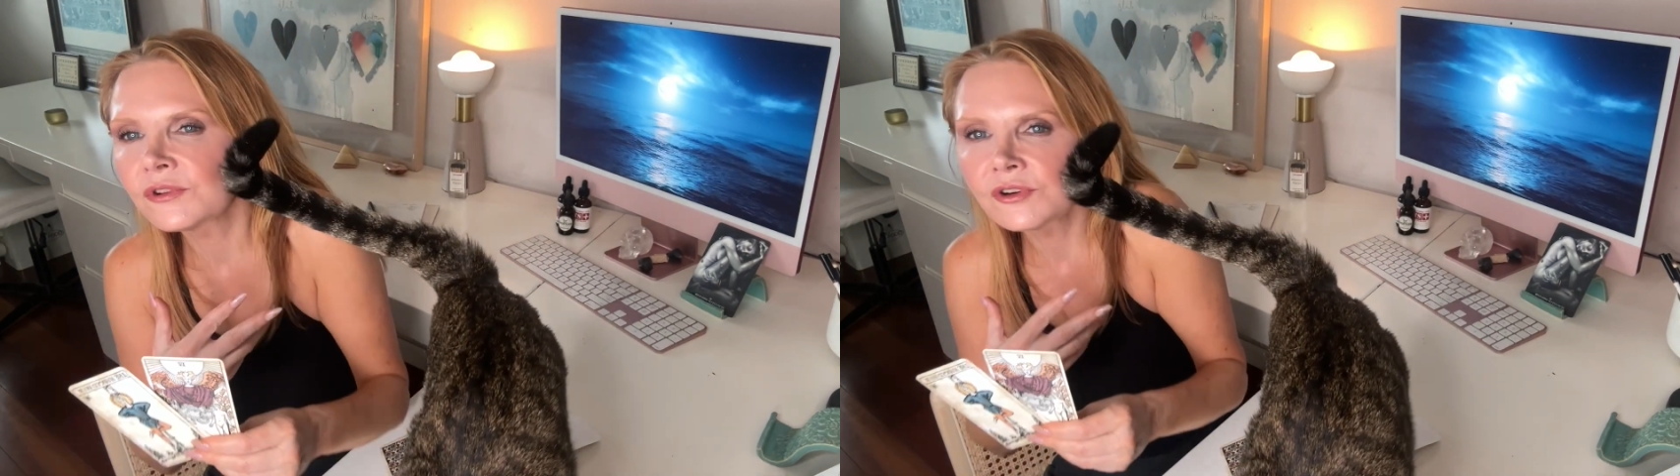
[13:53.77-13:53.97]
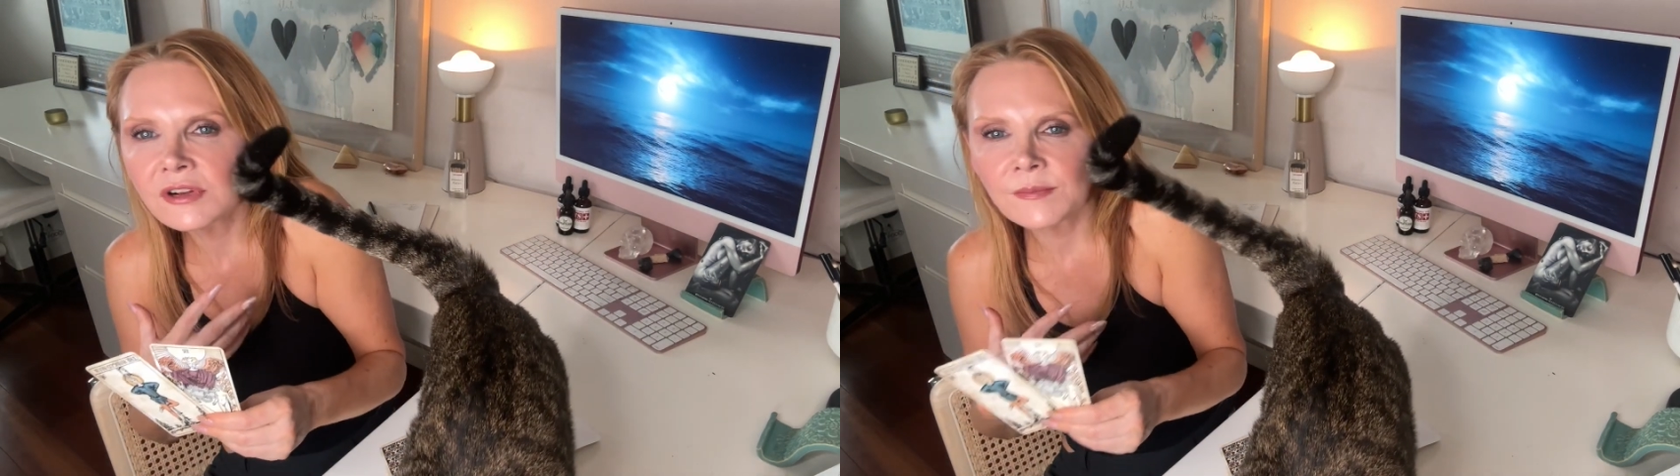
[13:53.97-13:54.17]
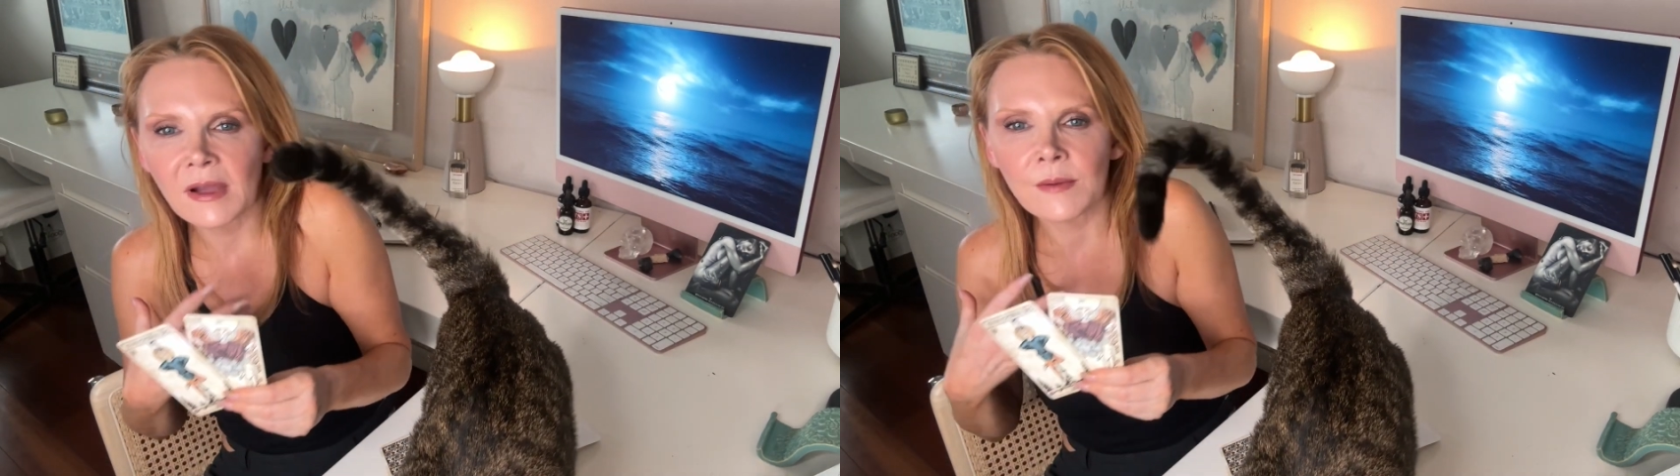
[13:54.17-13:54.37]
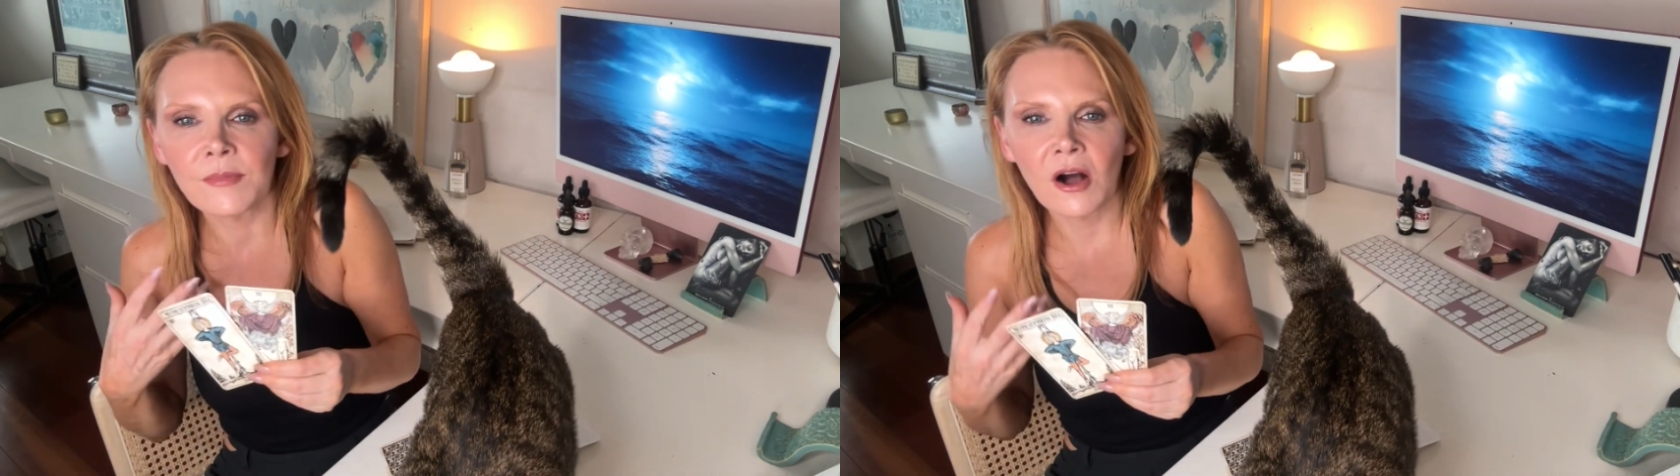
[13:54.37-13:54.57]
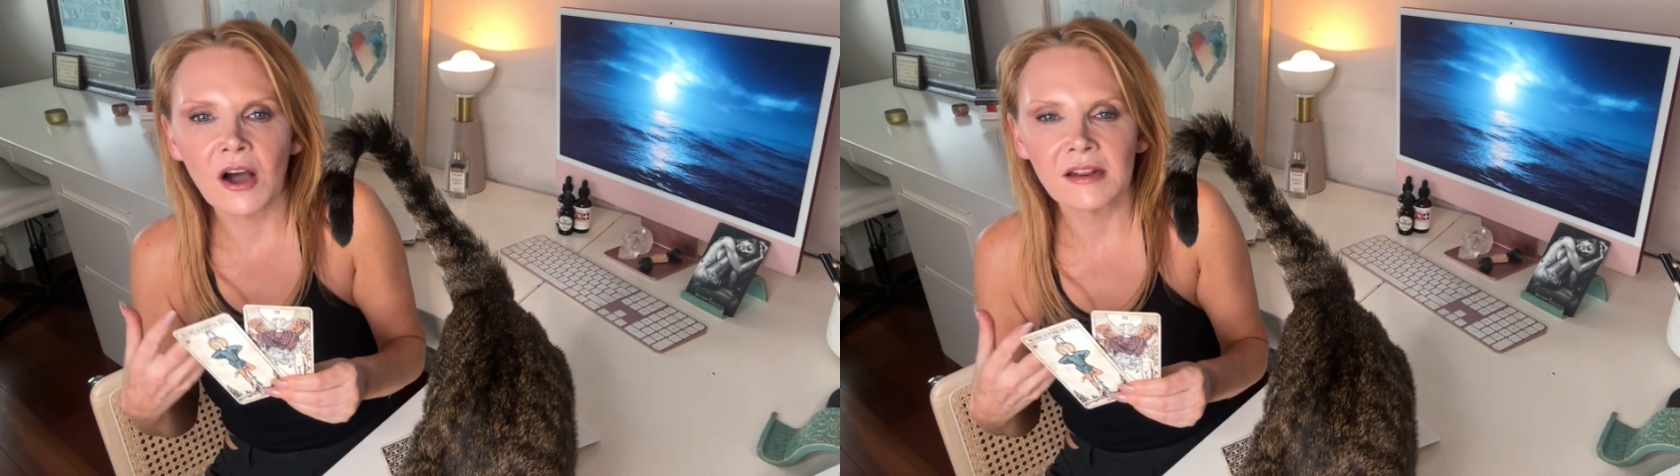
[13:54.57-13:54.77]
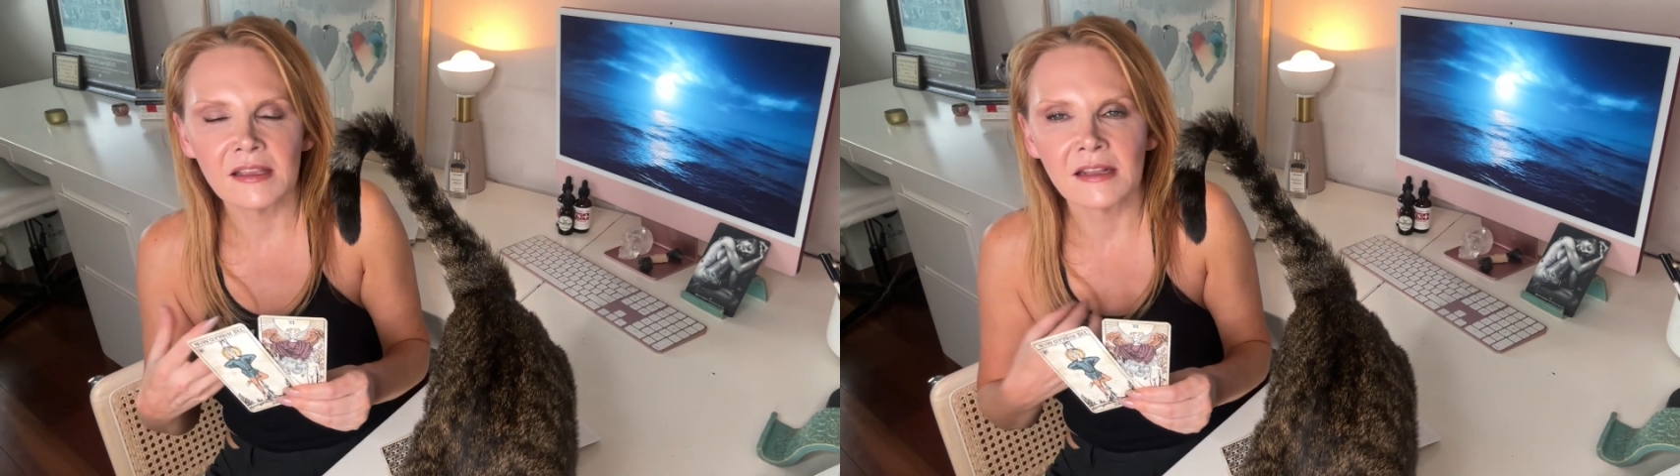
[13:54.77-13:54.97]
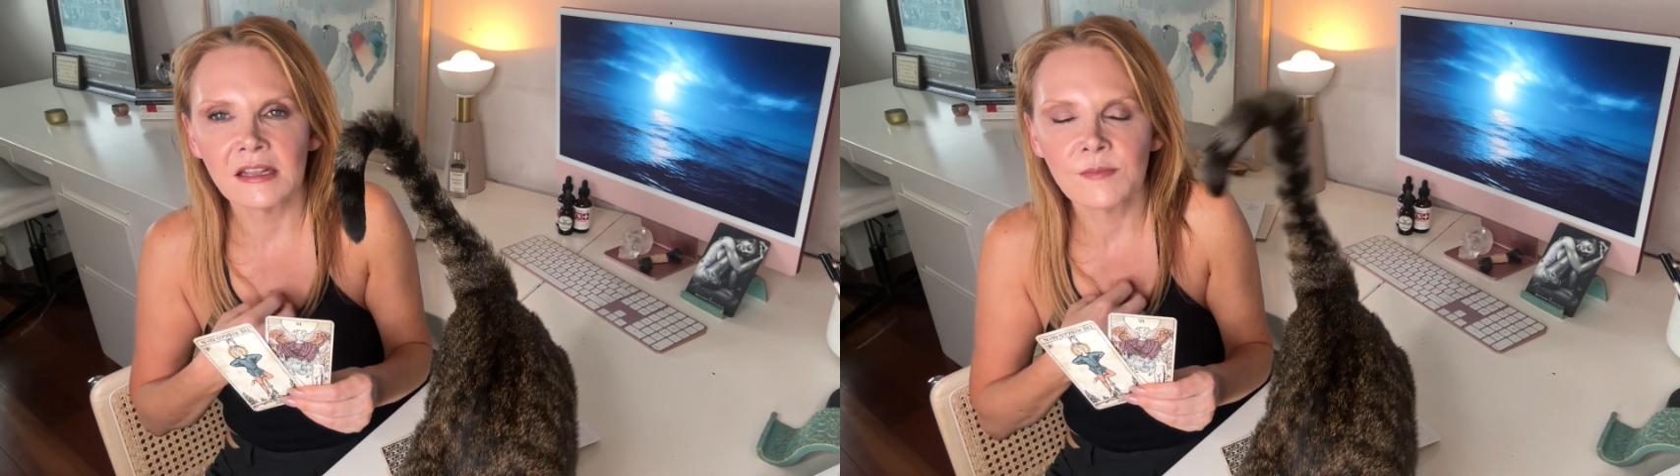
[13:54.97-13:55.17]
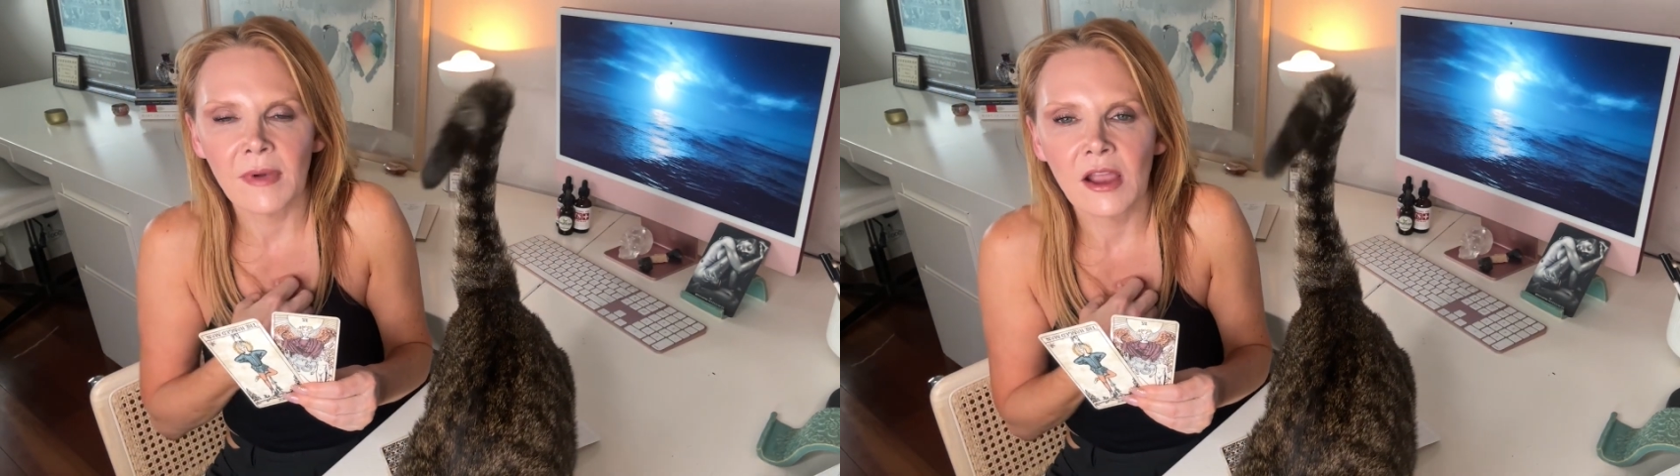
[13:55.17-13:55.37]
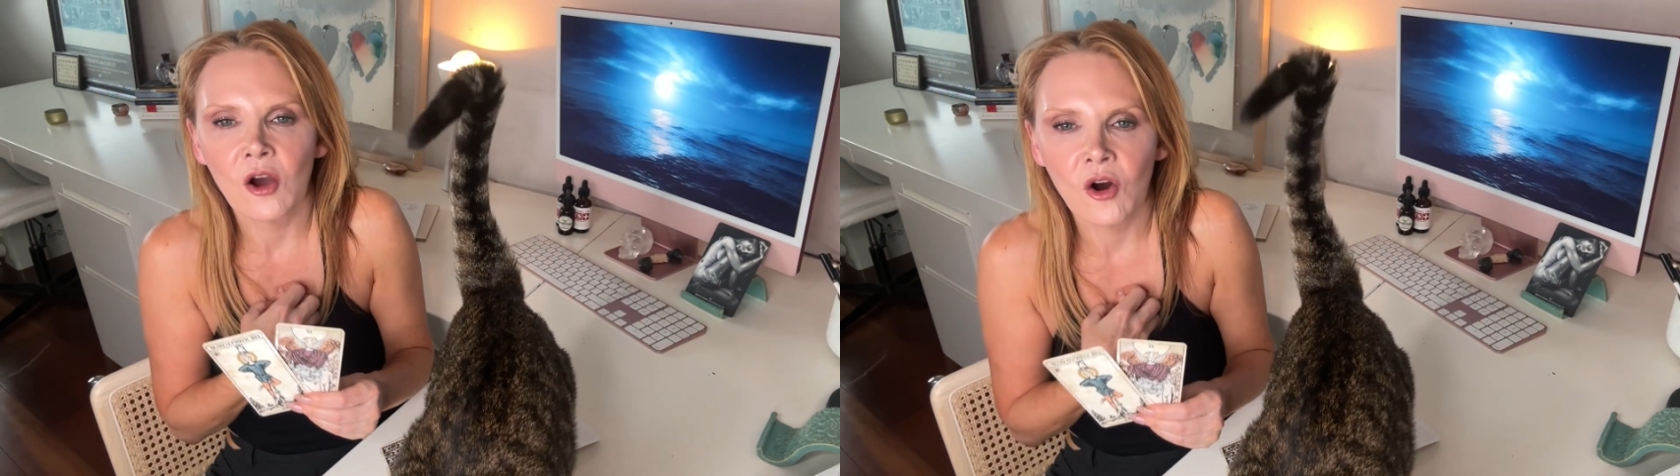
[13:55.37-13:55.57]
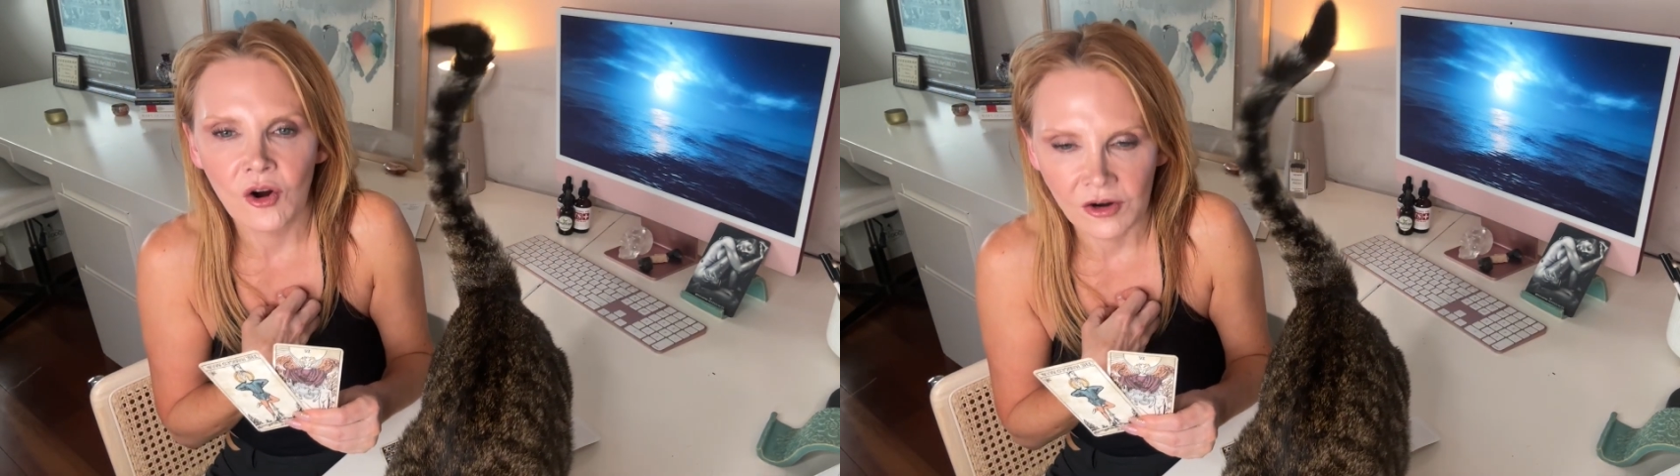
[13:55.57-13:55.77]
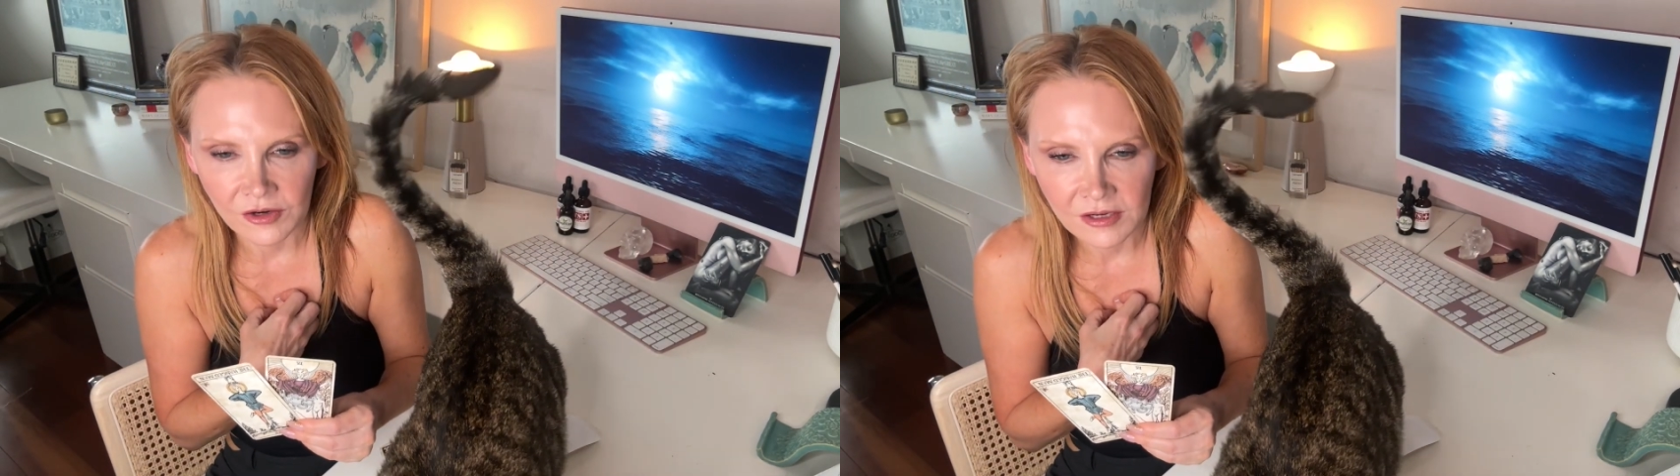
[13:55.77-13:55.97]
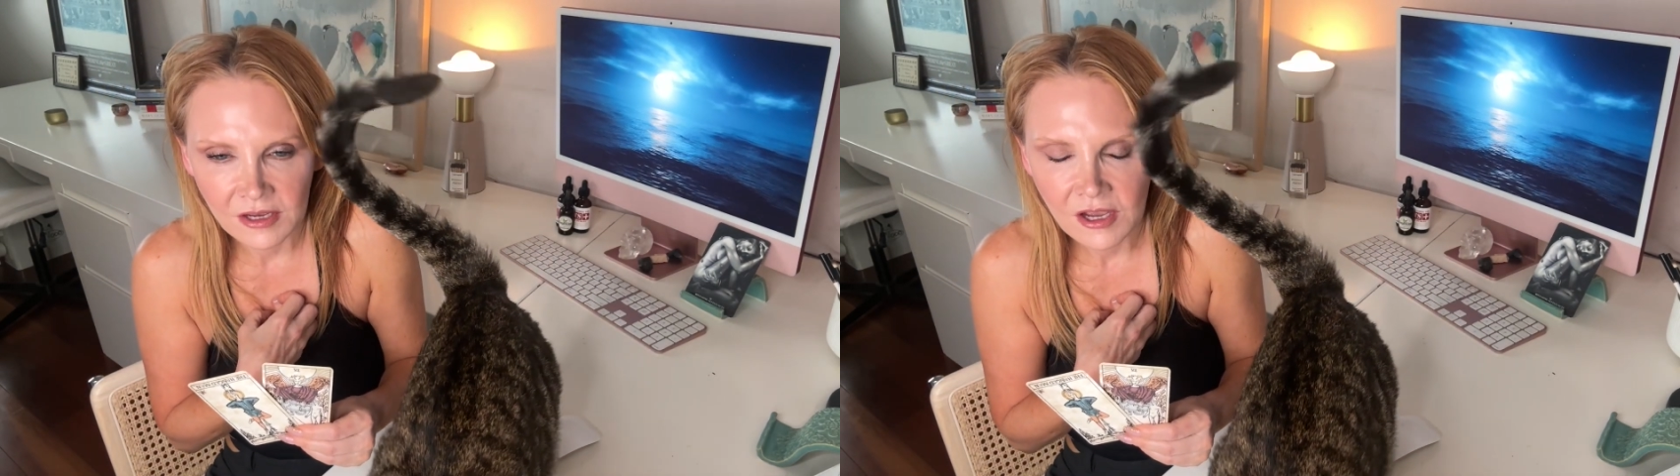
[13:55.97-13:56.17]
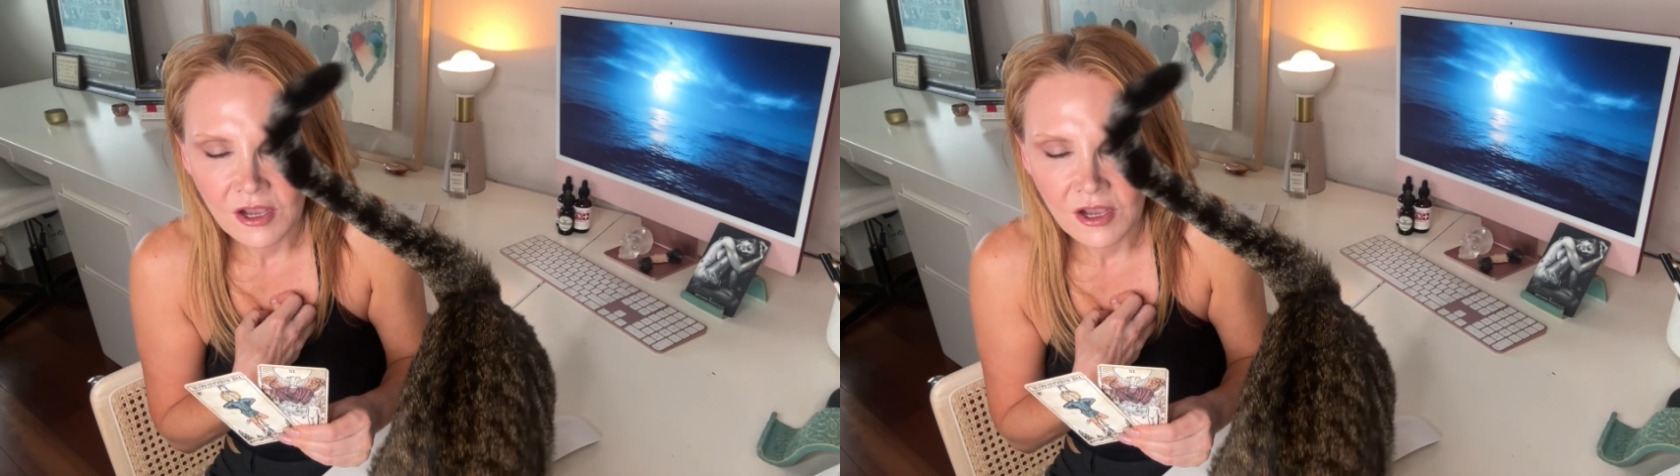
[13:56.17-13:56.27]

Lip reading: good in my body and in my heart